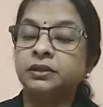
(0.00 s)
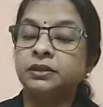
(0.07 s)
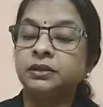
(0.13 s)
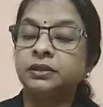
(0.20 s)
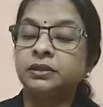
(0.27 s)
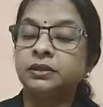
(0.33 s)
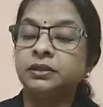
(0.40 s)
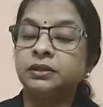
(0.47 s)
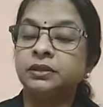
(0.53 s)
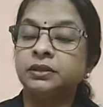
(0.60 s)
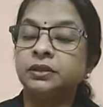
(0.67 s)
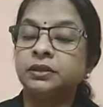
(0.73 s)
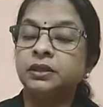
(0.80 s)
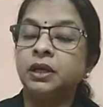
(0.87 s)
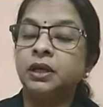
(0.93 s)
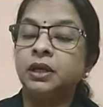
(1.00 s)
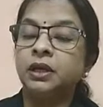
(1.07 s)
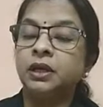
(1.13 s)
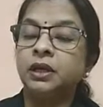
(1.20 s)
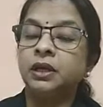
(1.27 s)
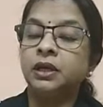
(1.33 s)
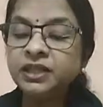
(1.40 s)
That means the
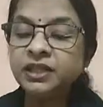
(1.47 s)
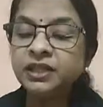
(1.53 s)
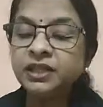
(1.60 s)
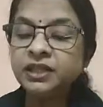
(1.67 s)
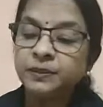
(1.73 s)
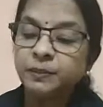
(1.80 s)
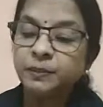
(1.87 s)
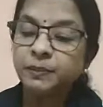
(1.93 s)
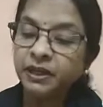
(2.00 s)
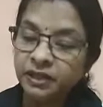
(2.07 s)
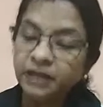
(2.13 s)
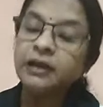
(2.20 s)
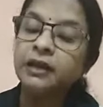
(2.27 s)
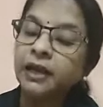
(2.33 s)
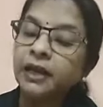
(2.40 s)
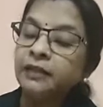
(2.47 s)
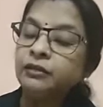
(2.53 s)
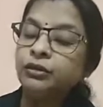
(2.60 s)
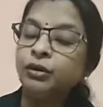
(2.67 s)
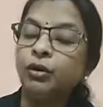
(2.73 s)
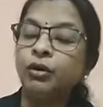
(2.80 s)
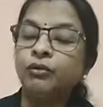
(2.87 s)
average expected length
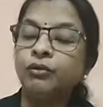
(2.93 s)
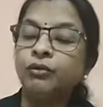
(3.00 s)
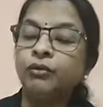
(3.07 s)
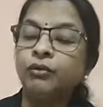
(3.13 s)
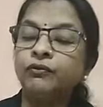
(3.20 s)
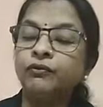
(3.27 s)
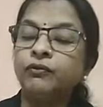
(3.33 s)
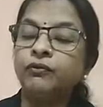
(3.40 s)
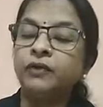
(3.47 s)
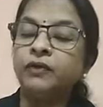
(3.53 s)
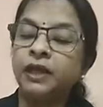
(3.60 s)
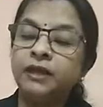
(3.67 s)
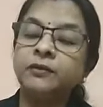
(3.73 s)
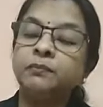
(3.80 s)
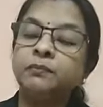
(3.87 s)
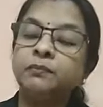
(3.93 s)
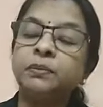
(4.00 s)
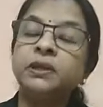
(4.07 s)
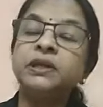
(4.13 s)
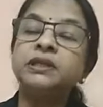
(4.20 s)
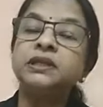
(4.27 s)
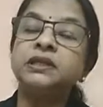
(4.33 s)
of life of a
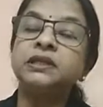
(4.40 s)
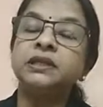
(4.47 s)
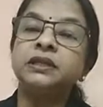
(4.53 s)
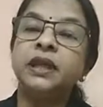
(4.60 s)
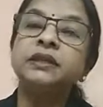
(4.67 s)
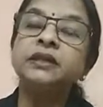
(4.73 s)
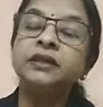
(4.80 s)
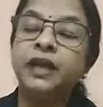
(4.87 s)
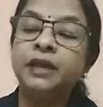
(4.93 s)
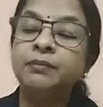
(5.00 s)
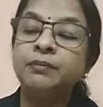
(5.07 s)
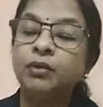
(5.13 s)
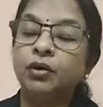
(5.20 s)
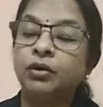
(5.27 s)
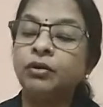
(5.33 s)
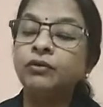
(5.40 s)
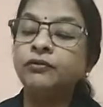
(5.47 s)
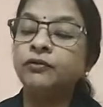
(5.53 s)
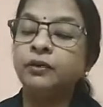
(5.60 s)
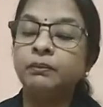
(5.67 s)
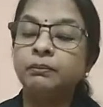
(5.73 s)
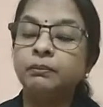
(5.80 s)
person at the time of
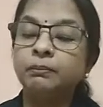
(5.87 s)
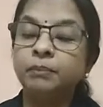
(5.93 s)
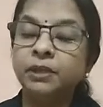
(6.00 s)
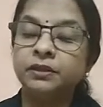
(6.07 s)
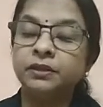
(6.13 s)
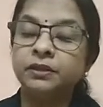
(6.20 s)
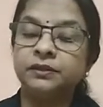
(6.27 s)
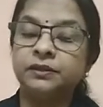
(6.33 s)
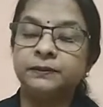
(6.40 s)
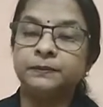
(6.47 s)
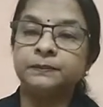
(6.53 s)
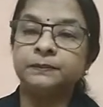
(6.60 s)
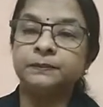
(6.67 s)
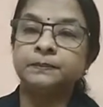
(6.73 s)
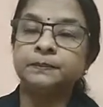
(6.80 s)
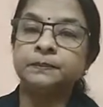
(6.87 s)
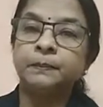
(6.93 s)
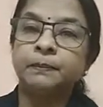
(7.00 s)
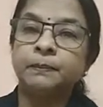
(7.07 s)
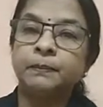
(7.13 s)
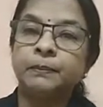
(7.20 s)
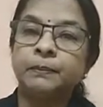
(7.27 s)
birth.
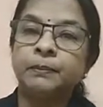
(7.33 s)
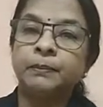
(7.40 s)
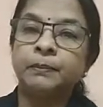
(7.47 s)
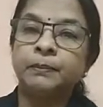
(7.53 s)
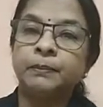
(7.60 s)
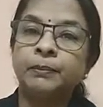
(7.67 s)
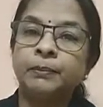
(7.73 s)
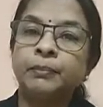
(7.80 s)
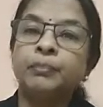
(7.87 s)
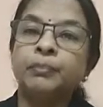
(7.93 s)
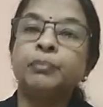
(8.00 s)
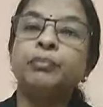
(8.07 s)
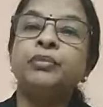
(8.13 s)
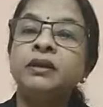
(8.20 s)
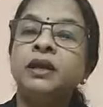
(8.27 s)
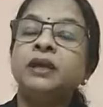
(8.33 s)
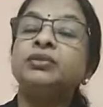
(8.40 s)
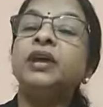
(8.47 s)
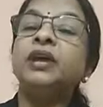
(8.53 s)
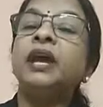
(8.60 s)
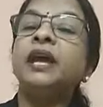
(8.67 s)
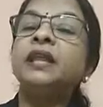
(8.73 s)
Then
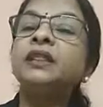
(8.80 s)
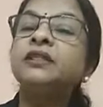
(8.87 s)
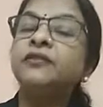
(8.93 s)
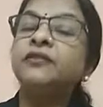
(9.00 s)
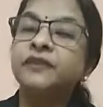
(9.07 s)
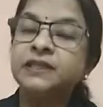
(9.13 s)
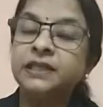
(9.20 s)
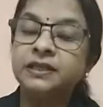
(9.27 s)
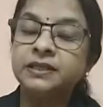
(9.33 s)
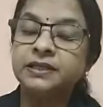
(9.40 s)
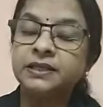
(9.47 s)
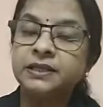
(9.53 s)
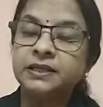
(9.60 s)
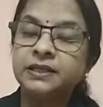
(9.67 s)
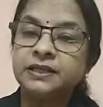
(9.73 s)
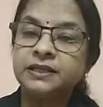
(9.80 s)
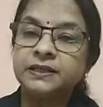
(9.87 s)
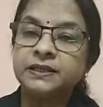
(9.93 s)
the health facilities.